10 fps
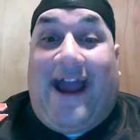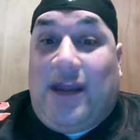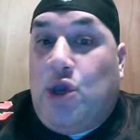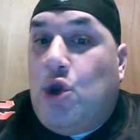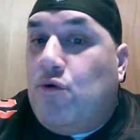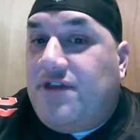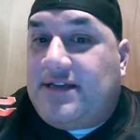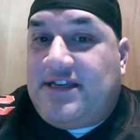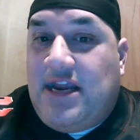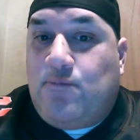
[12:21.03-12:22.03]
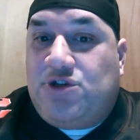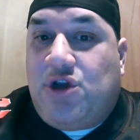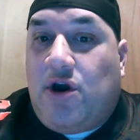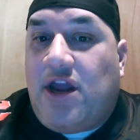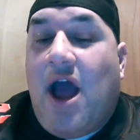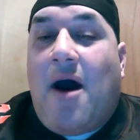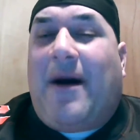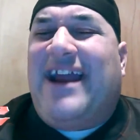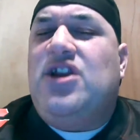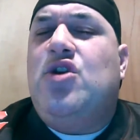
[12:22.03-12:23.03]
I knew this team was good.
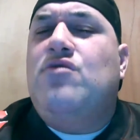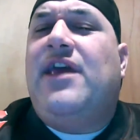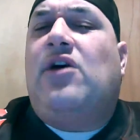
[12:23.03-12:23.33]
I knew